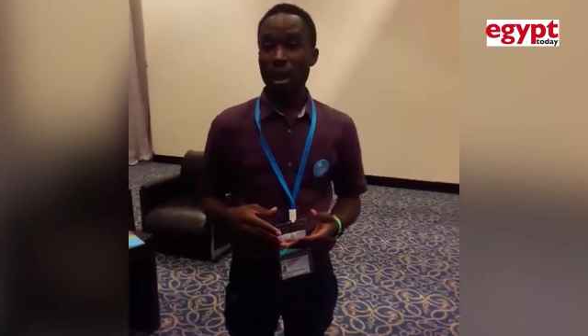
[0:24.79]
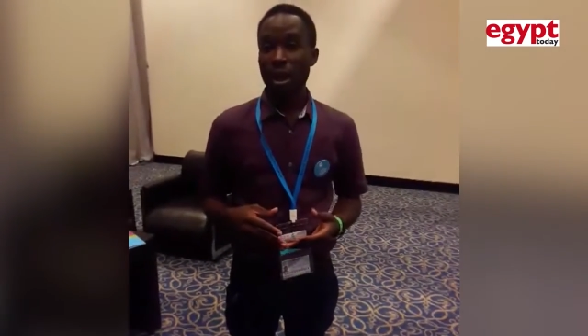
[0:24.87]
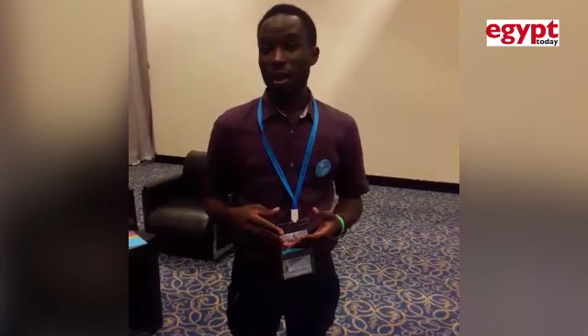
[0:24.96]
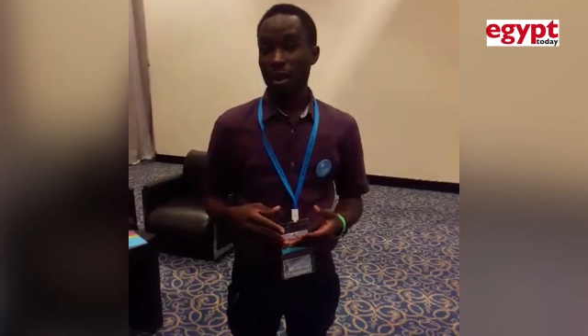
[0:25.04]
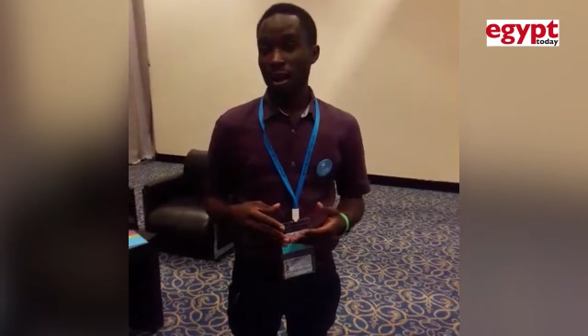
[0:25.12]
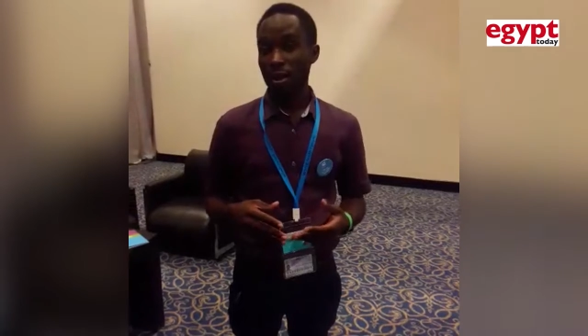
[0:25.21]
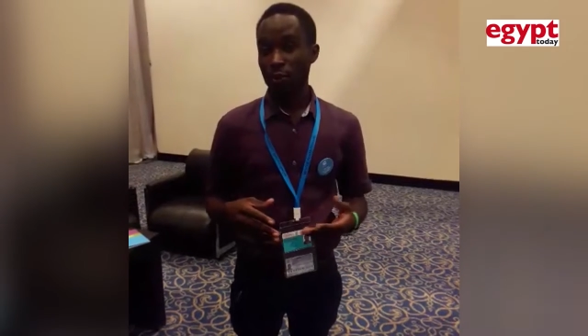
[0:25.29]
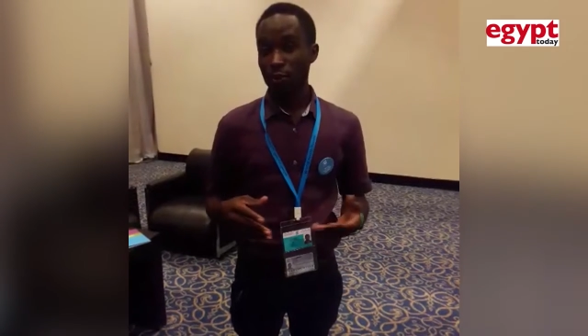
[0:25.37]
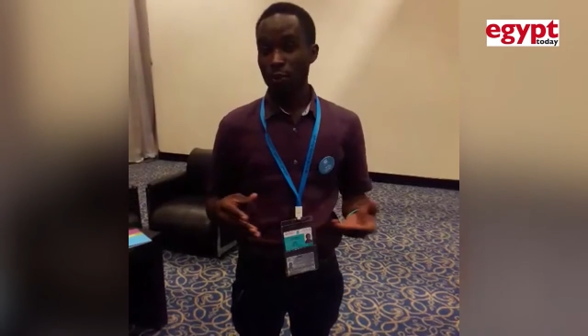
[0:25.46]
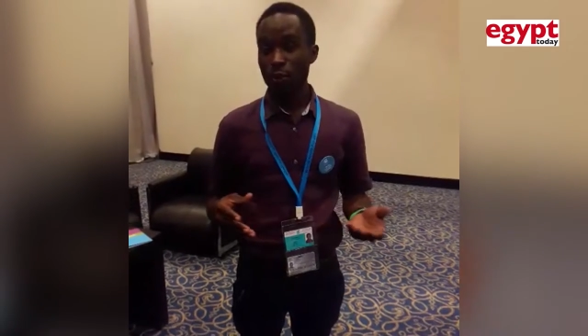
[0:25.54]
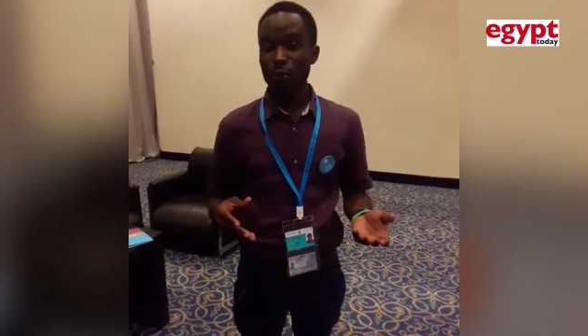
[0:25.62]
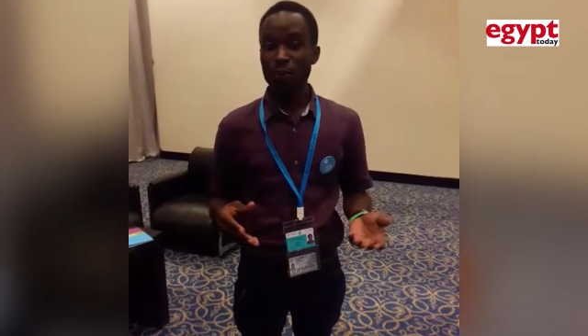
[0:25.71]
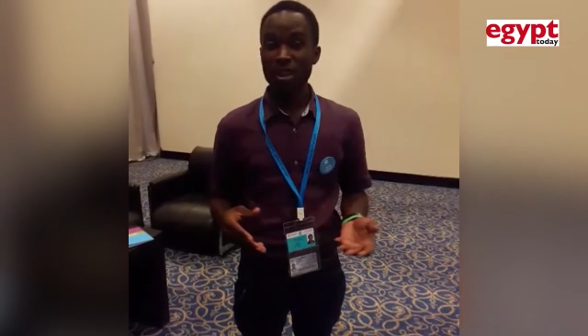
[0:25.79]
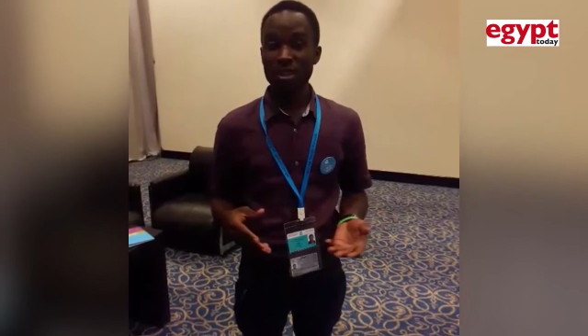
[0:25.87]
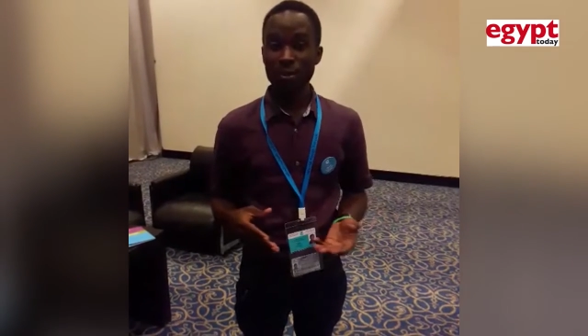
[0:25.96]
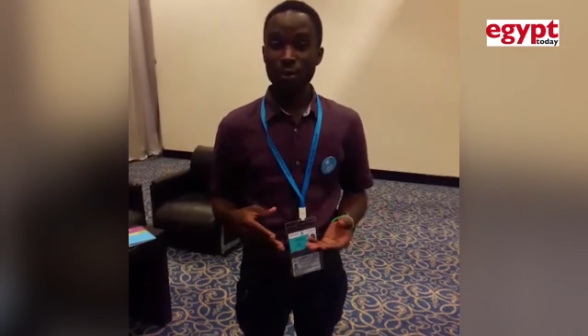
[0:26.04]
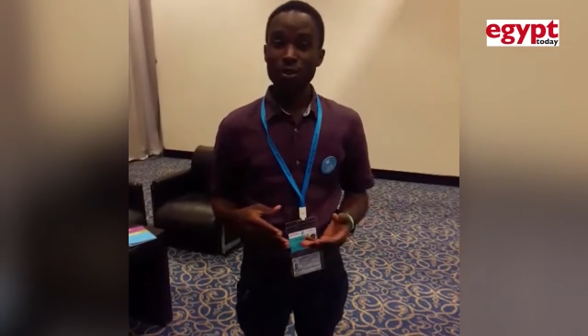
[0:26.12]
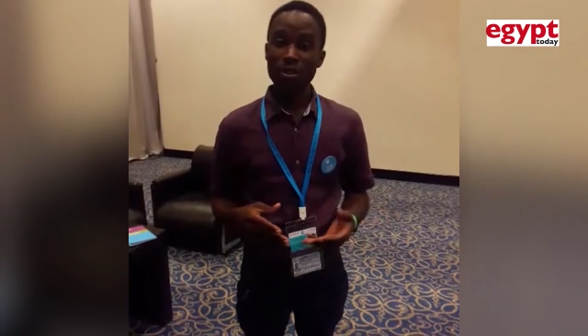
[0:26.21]
A troupe that
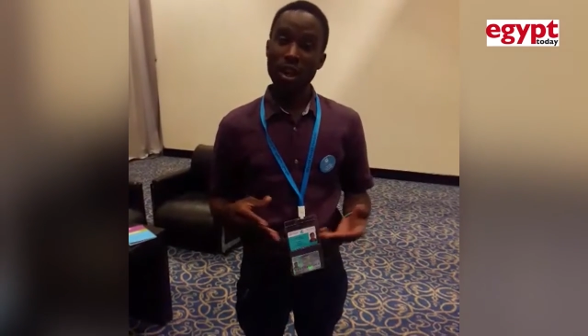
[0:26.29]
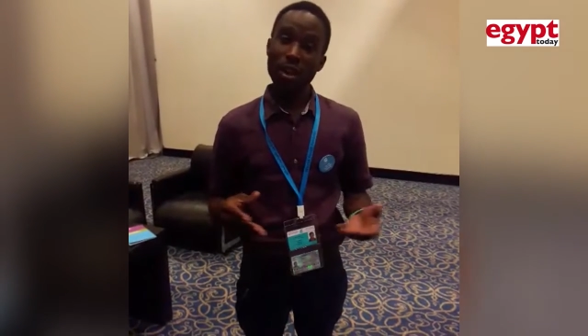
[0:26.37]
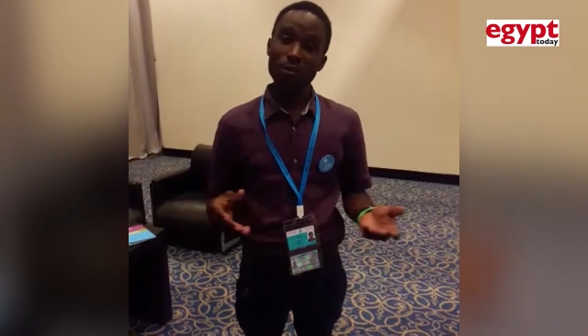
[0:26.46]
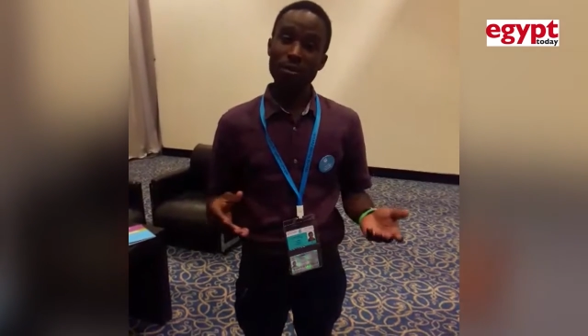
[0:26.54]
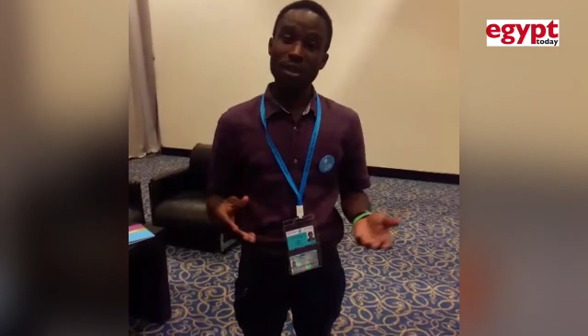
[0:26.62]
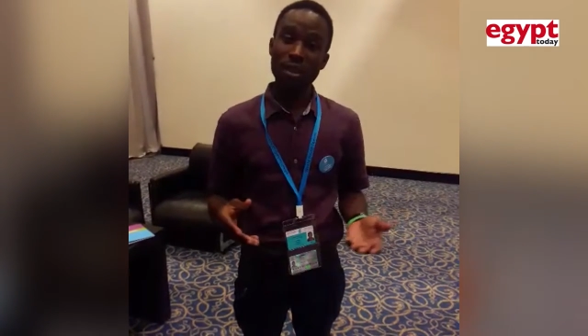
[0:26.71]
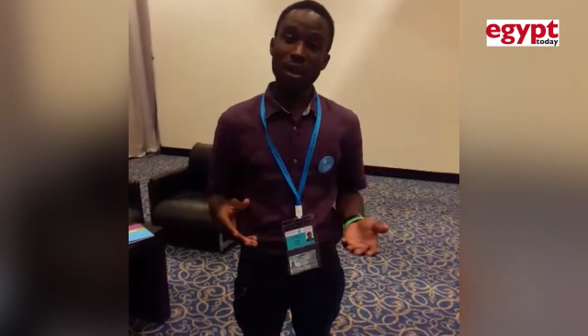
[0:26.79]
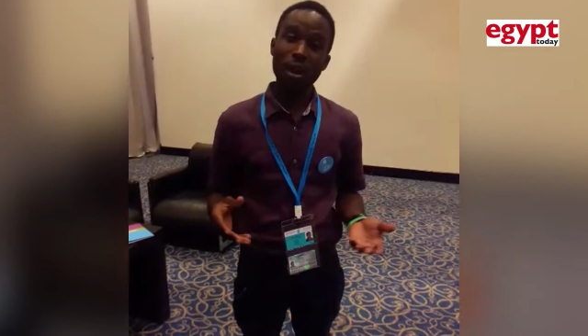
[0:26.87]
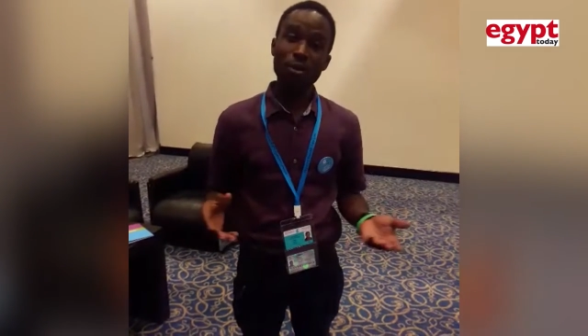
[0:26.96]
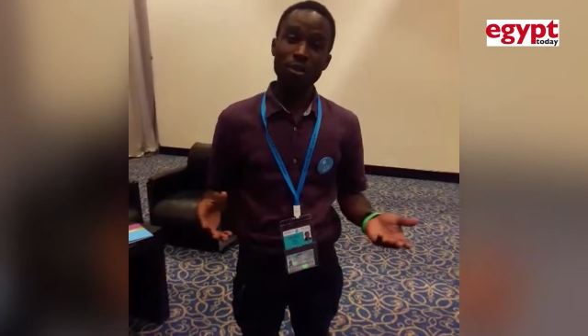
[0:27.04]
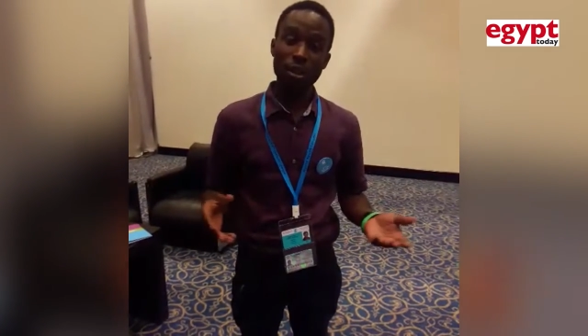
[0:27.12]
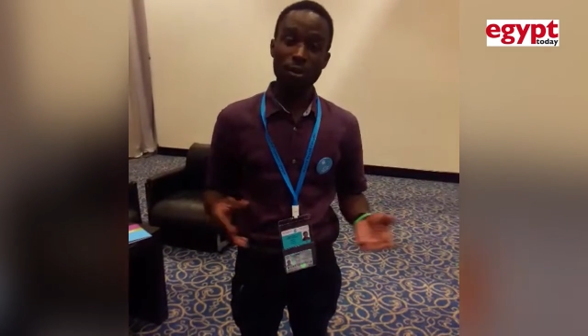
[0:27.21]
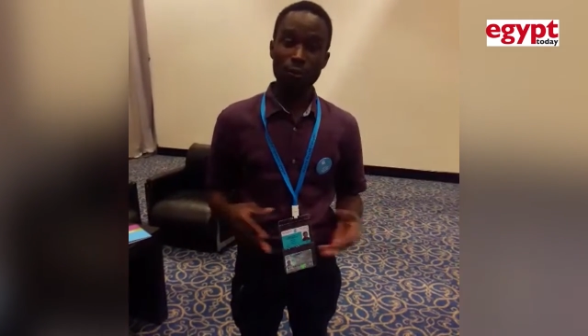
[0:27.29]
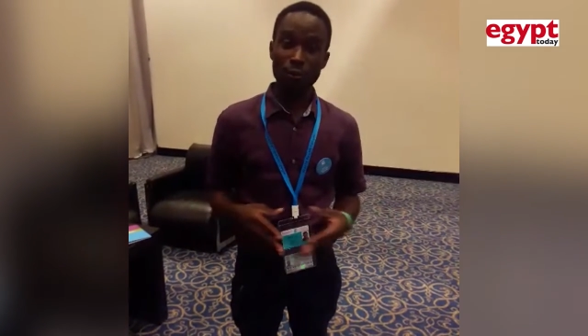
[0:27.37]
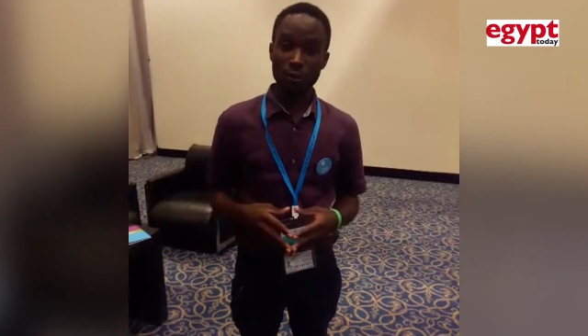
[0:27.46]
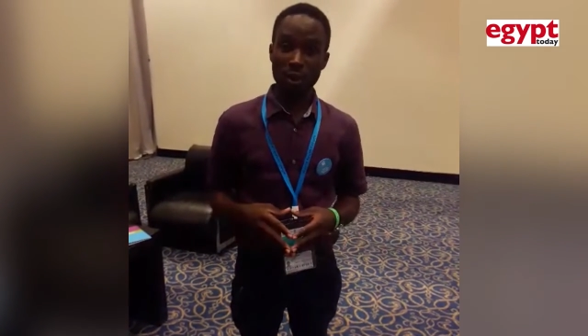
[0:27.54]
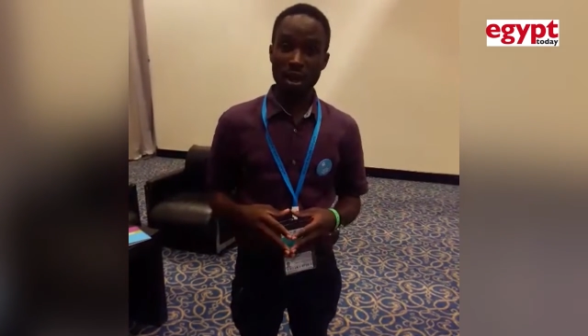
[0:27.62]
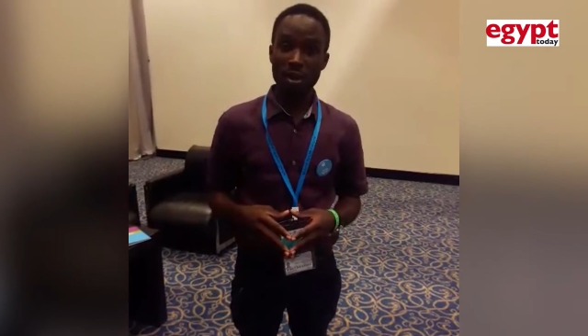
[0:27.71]
conserves the culture of
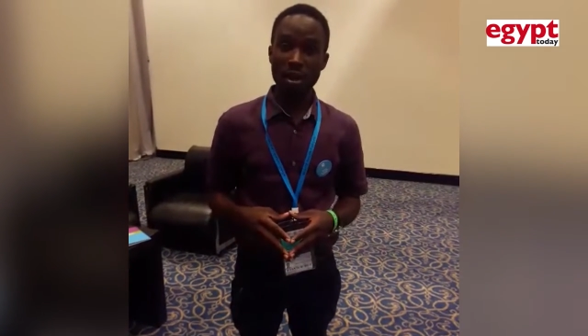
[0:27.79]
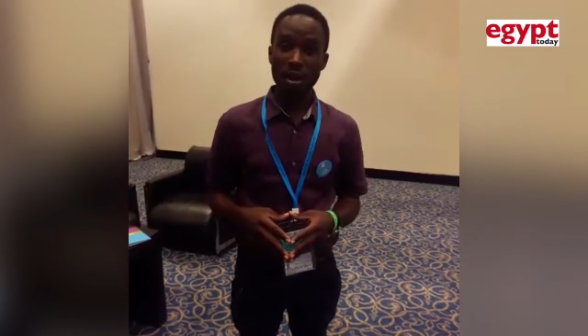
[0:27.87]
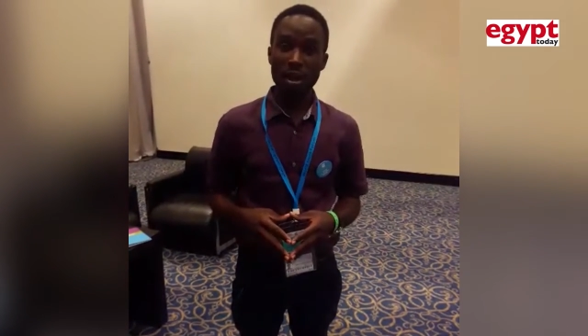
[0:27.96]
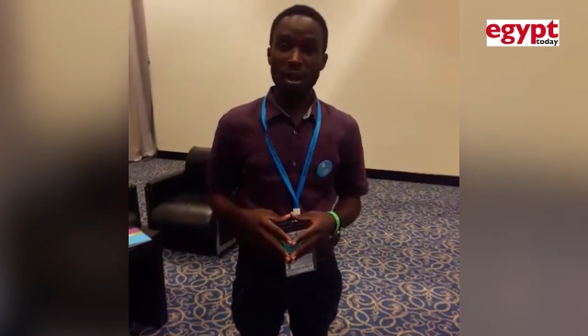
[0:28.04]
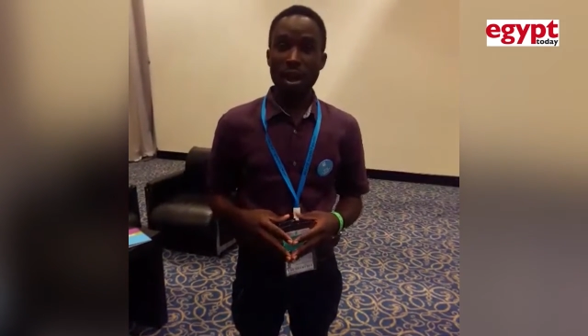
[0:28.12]
Uganda,